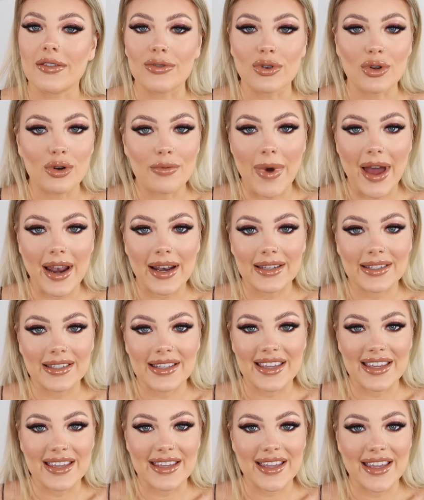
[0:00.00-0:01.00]
of
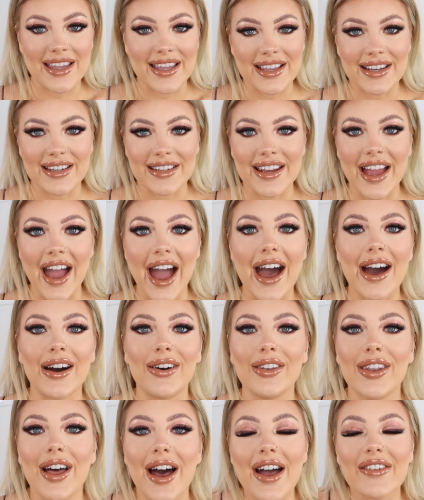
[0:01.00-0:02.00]
normality in
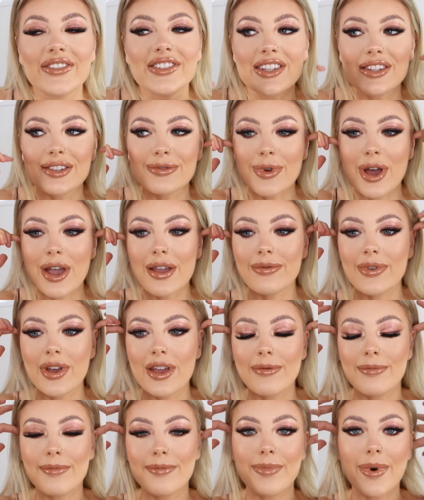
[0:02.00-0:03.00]
our lives at the
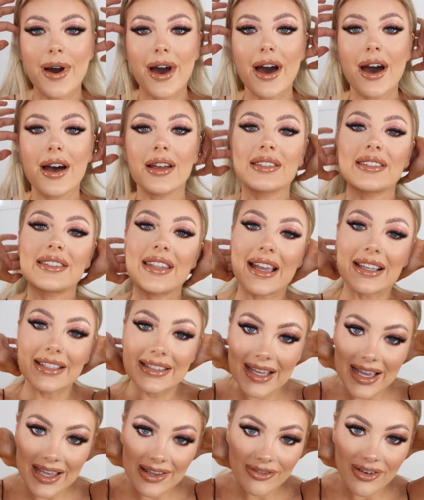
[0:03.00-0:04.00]
moment. But stay
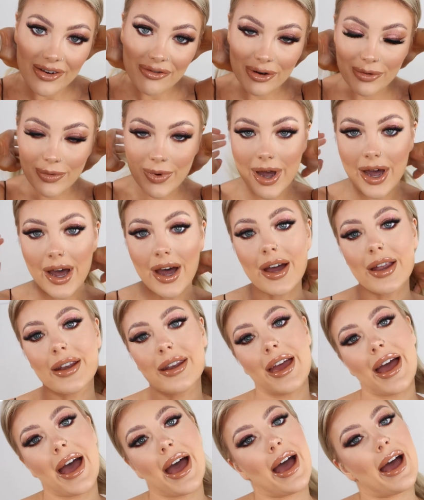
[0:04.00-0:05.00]
safe,
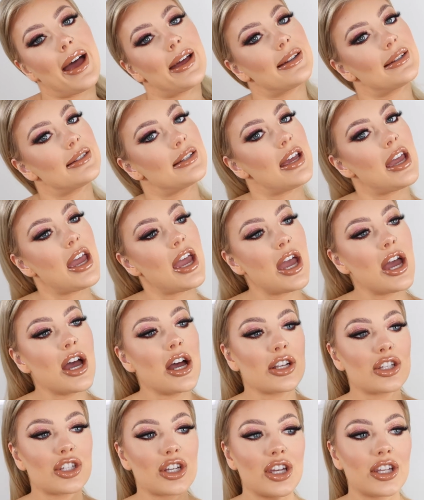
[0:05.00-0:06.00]
everyone. And
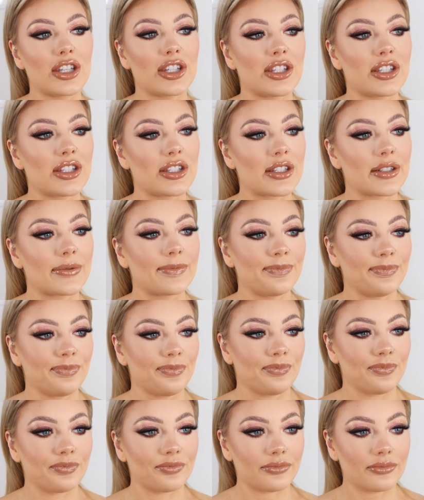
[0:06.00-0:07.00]
just
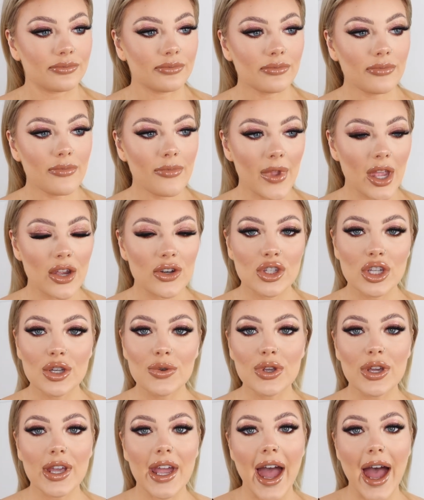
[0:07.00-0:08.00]
do
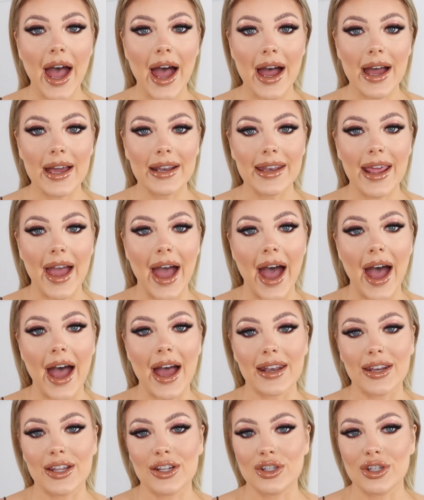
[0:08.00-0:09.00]
what you can
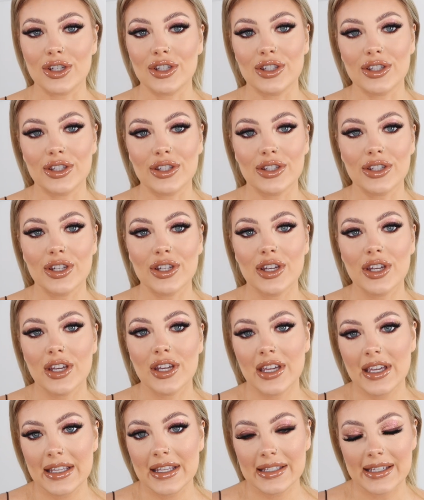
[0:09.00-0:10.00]
and just
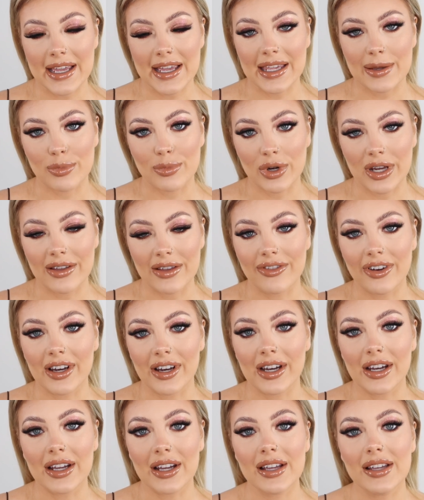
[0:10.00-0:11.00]
take a
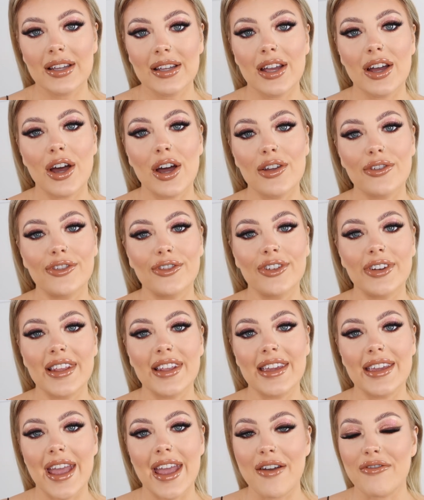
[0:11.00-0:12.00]
breather.
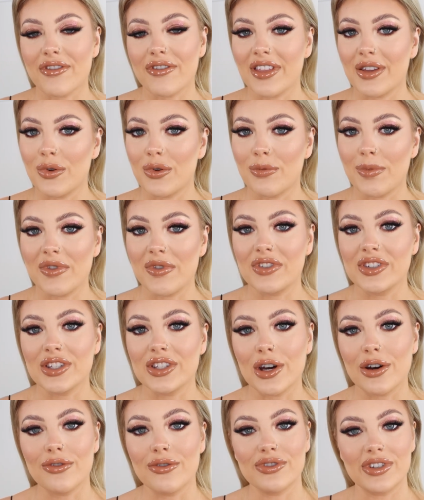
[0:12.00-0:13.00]
Hopefully everything will be
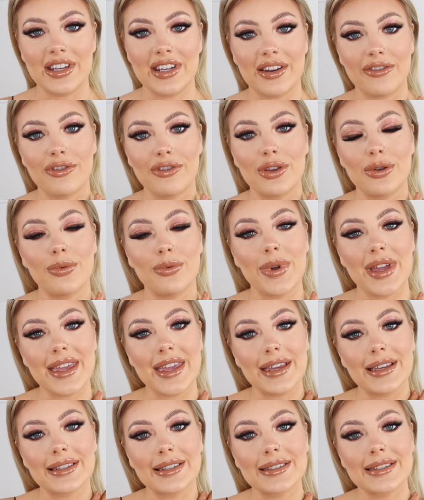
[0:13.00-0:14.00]
resolved in a few
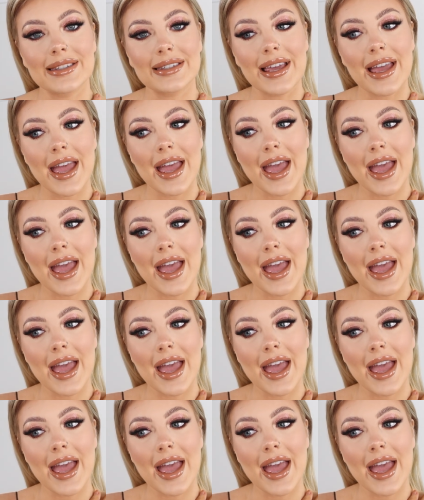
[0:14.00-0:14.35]
weeks.